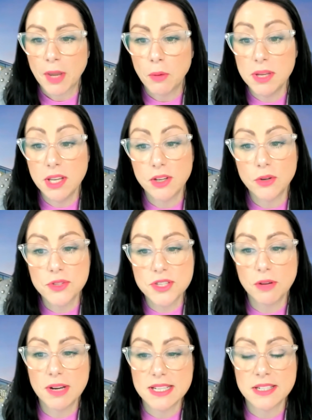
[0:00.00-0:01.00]
where you can
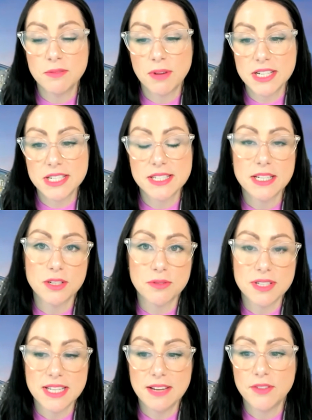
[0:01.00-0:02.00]
also register to
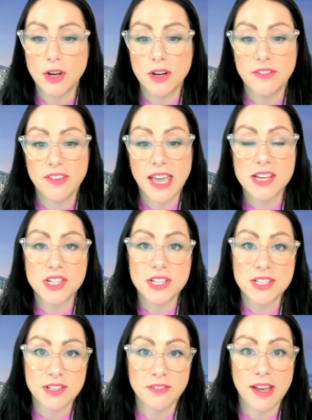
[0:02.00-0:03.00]
receive
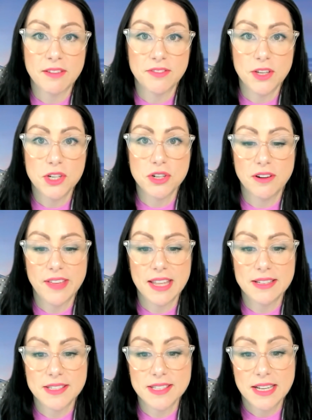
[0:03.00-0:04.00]
notifications of our future
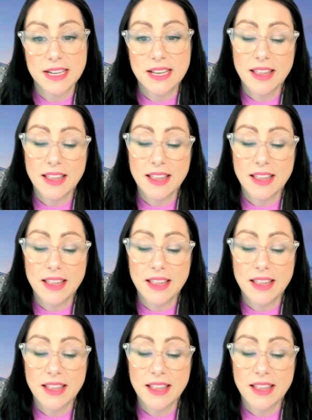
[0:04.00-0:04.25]
events.